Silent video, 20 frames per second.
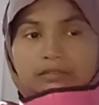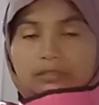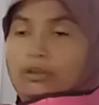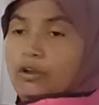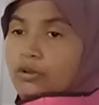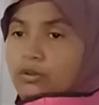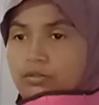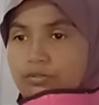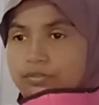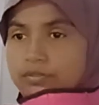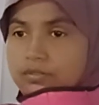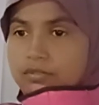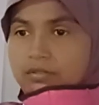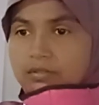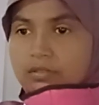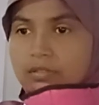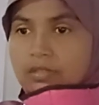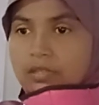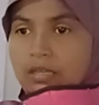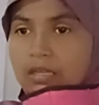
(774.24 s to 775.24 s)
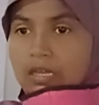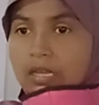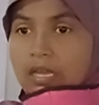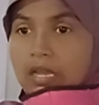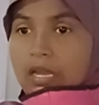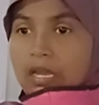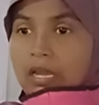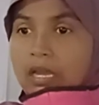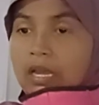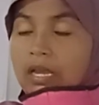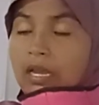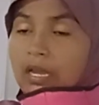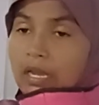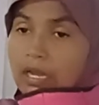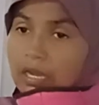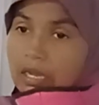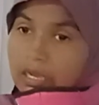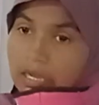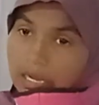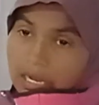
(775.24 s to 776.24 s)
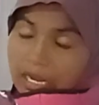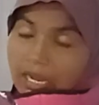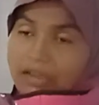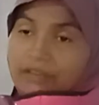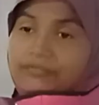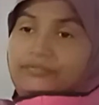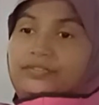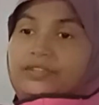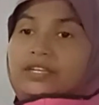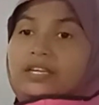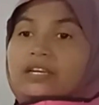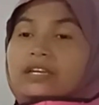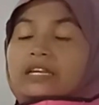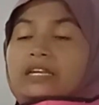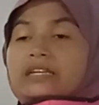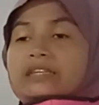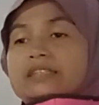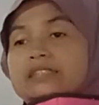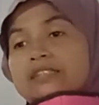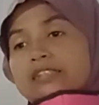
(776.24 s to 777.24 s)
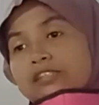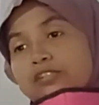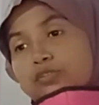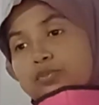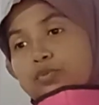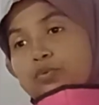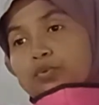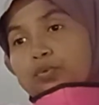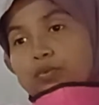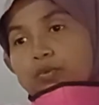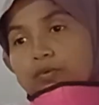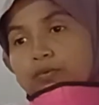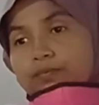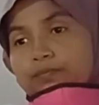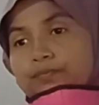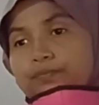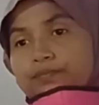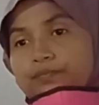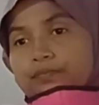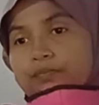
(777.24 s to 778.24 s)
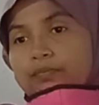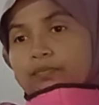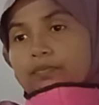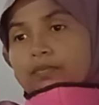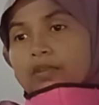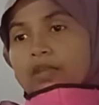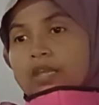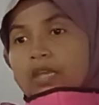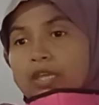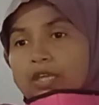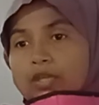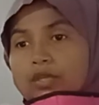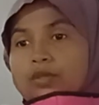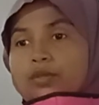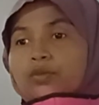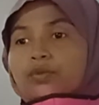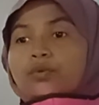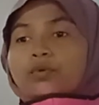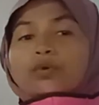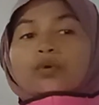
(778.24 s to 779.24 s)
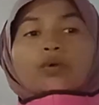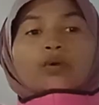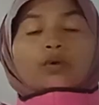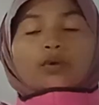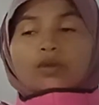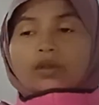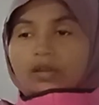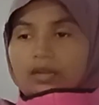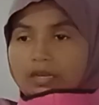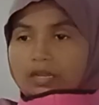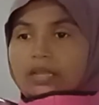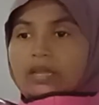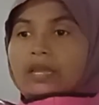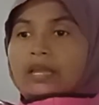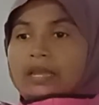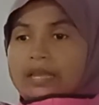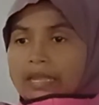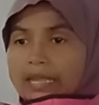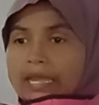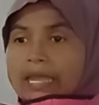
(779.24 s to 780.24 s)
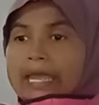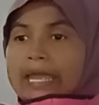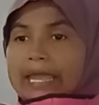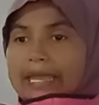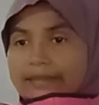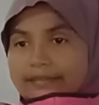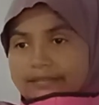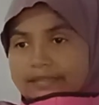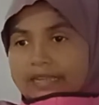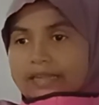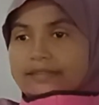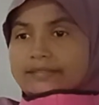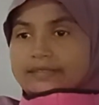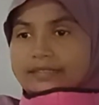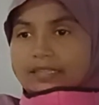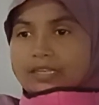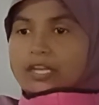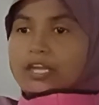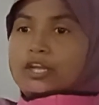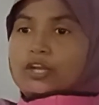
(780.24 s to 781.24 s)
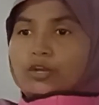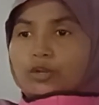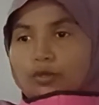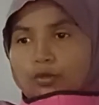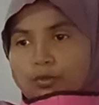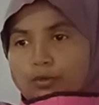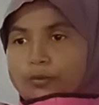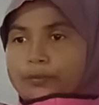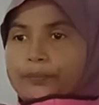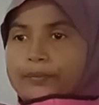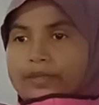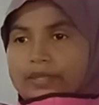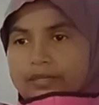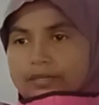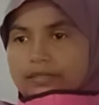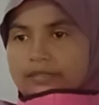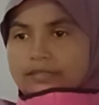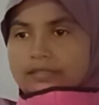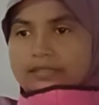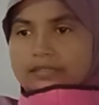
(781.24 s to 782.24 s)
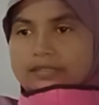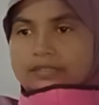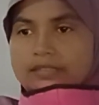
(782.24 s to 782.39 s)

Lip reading: goals. After enter the school, you all act as a logo parents.